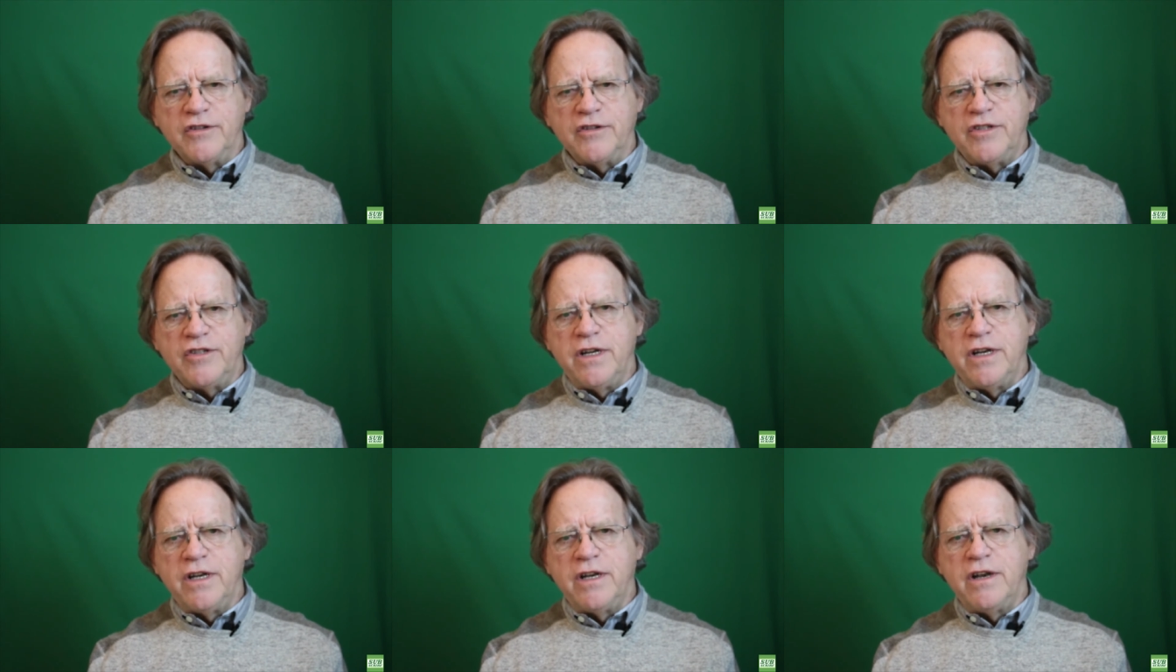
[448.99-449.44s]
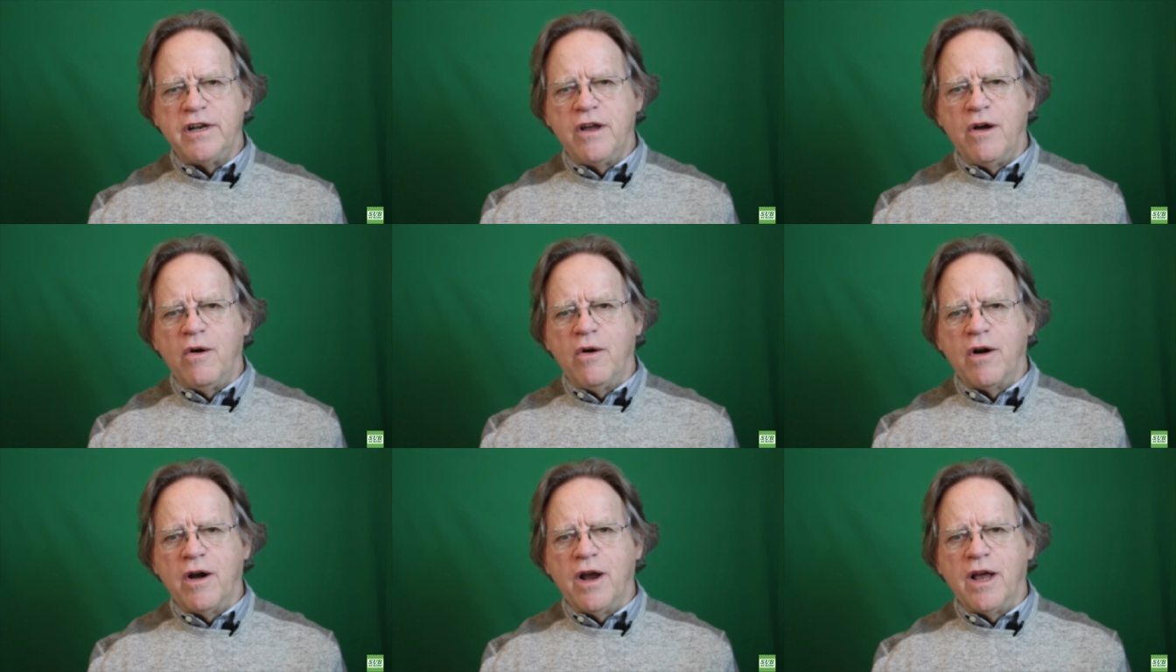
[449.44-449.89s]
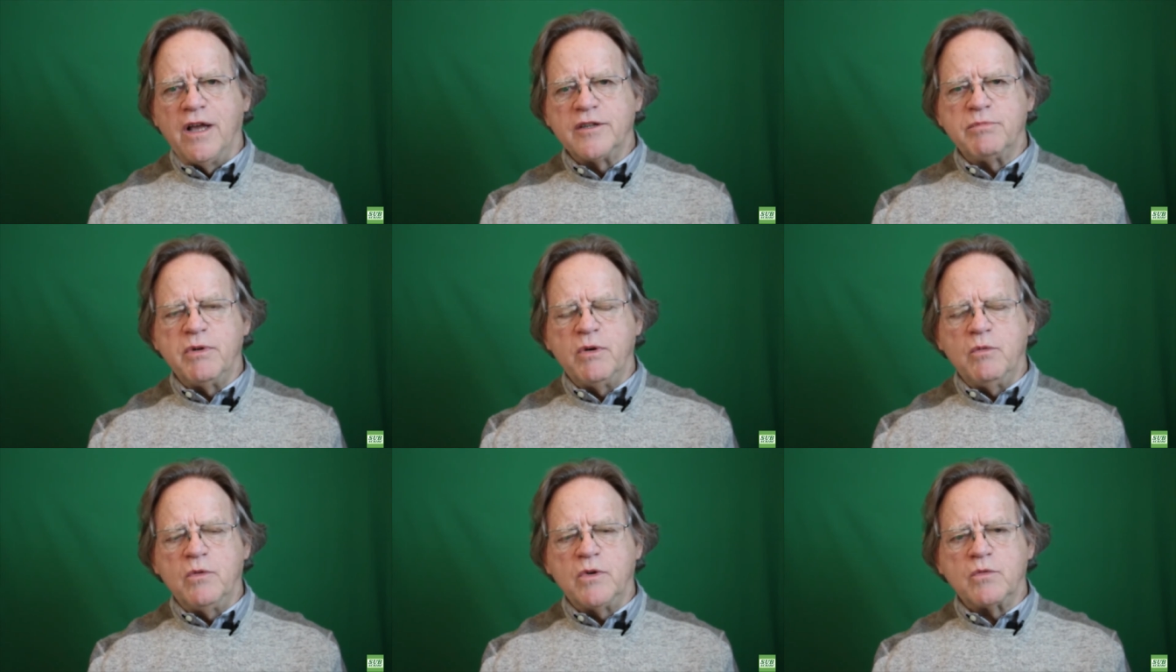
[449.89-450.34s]
She didn't know her
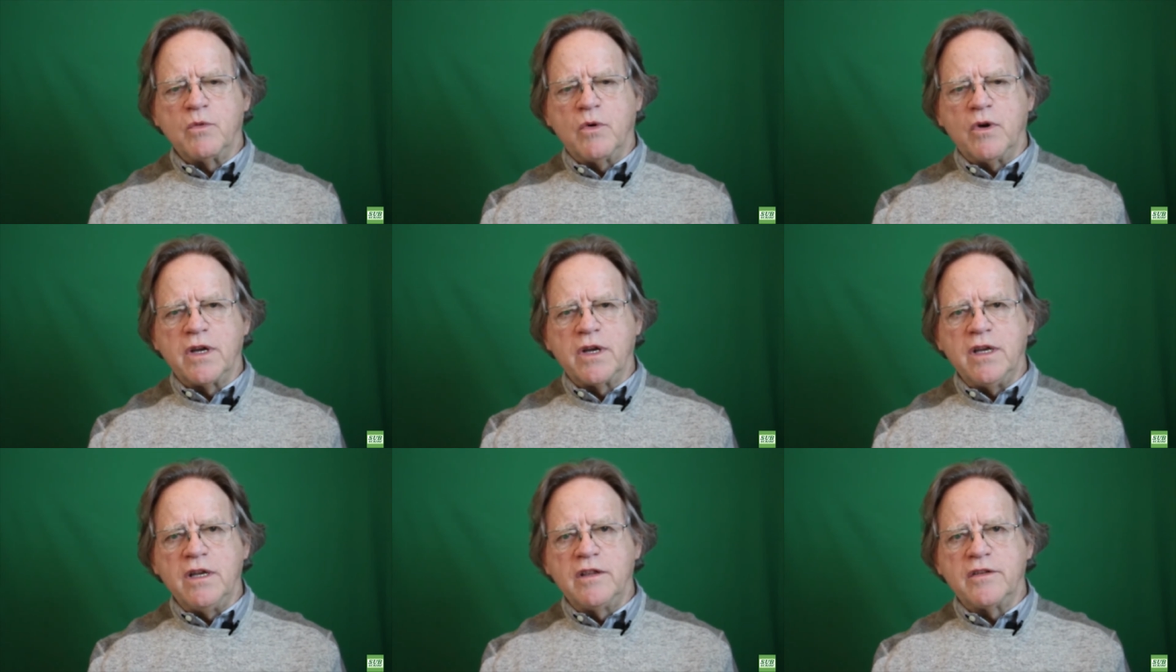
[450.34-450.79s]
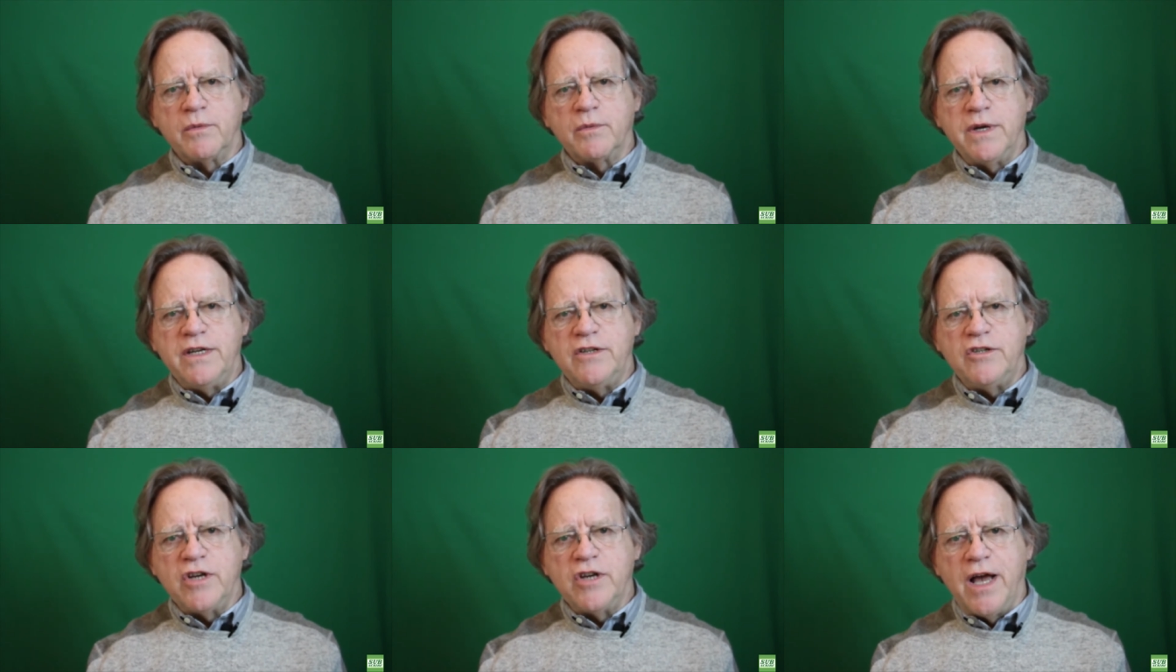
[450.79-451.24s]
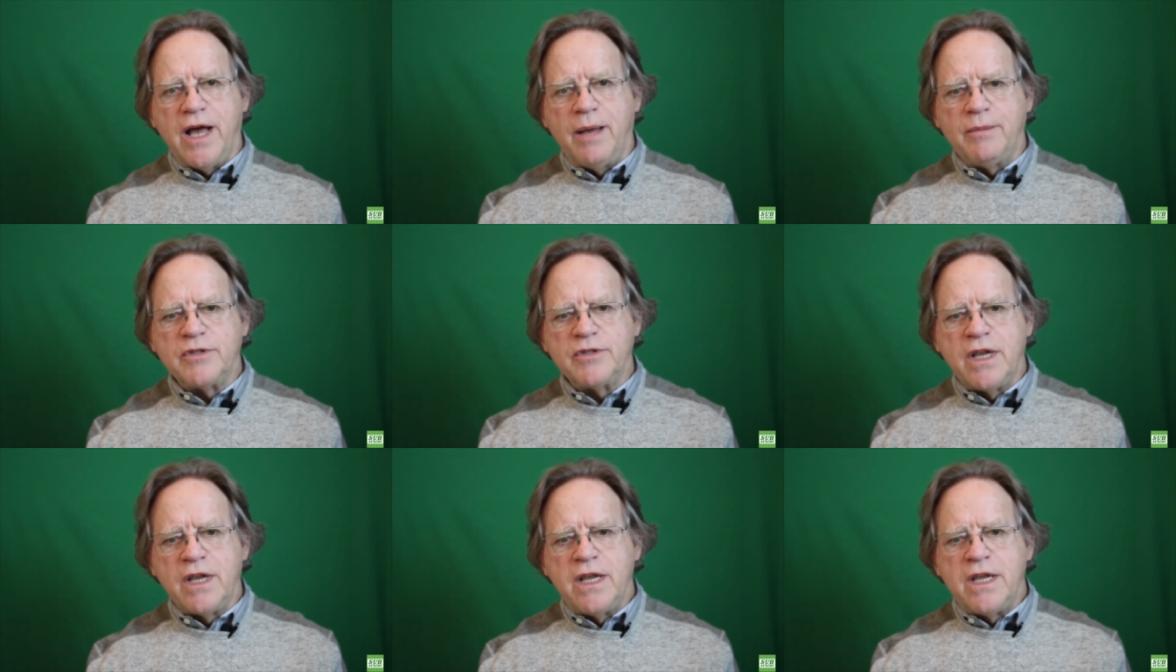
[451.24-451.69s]
husband was working three
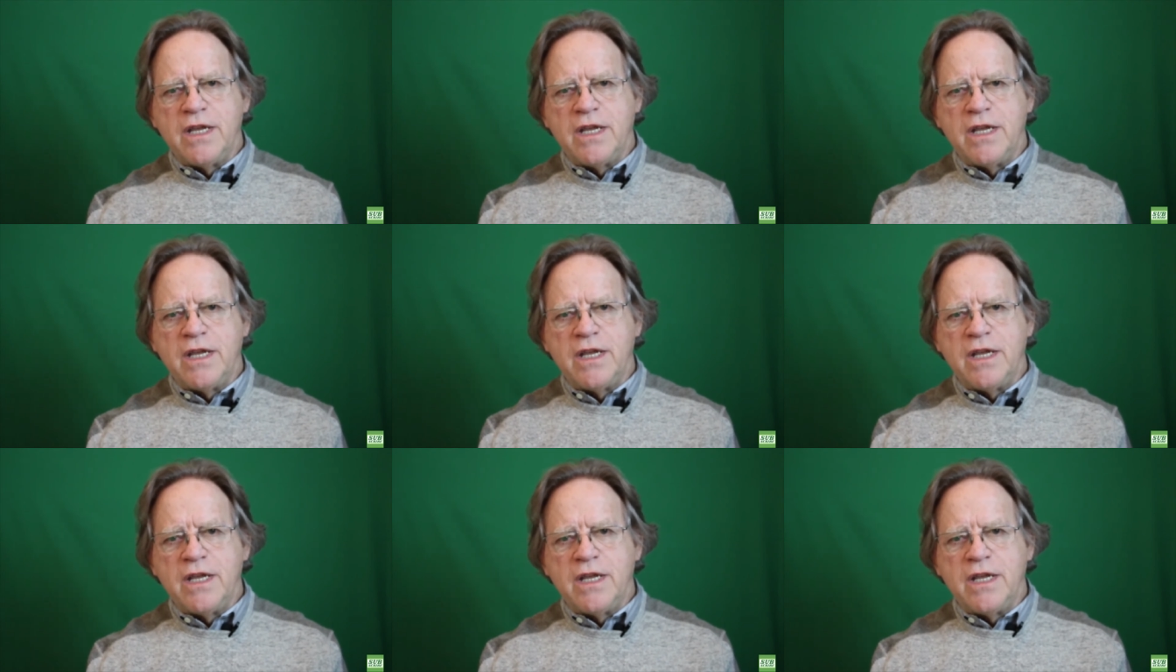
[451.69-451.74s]
jobs.